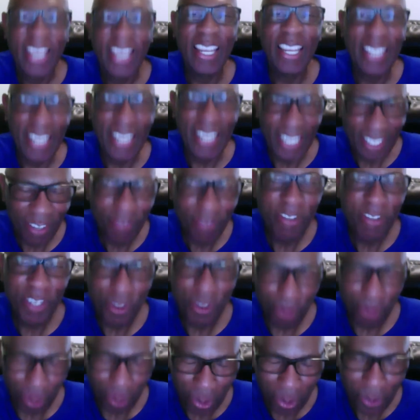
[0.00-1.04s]
an
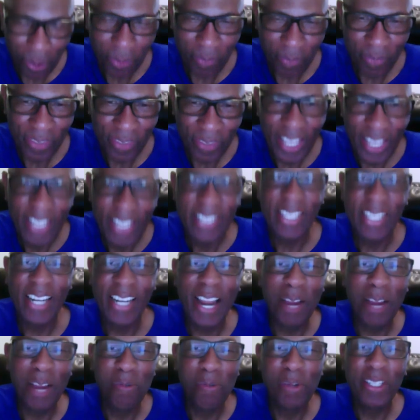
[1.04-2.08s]
individual
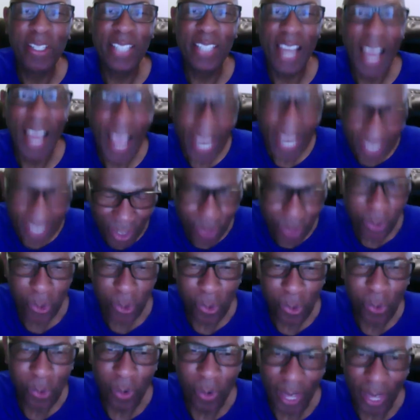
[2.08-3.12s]
that I went to high
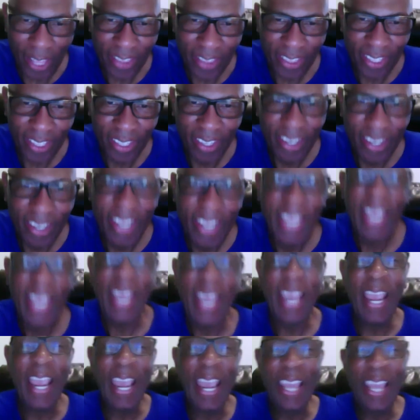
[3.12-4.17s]
school with
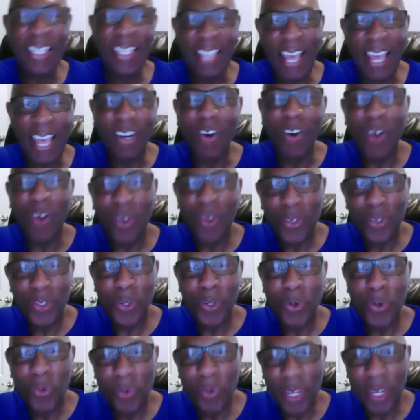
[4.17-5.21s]
and that
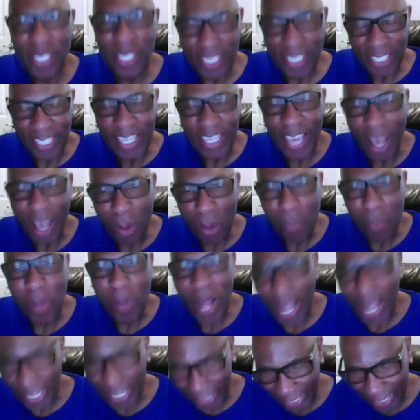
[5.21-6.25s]
also went to Cal
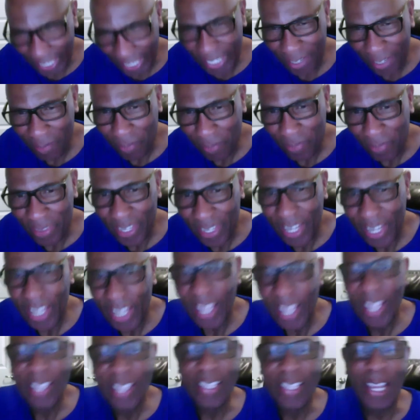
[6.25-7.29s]
Poly.
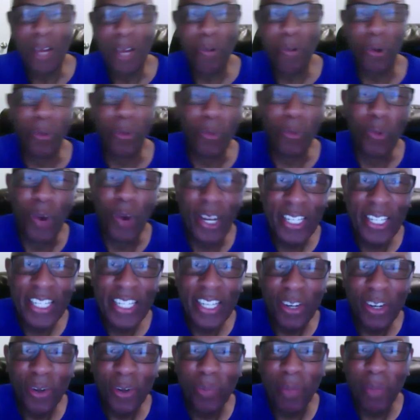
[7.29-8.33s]
They were 1
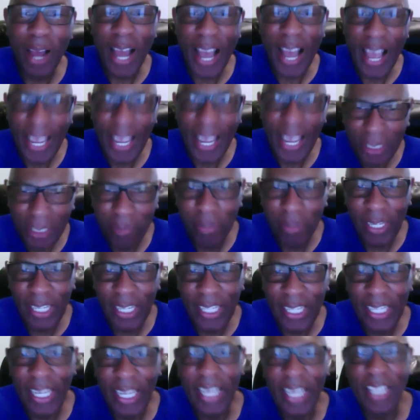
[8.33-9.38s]
year behind
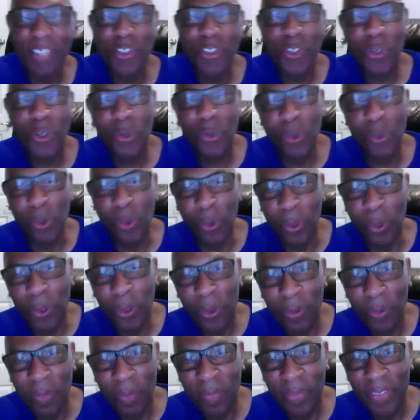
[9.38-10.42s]
me in
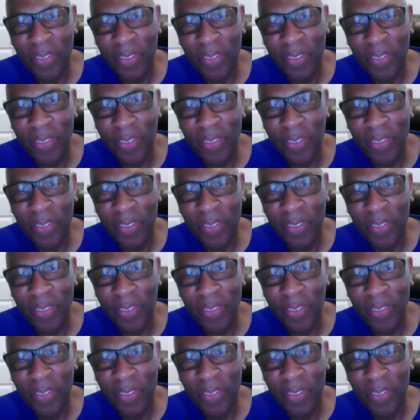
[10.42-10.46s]
school,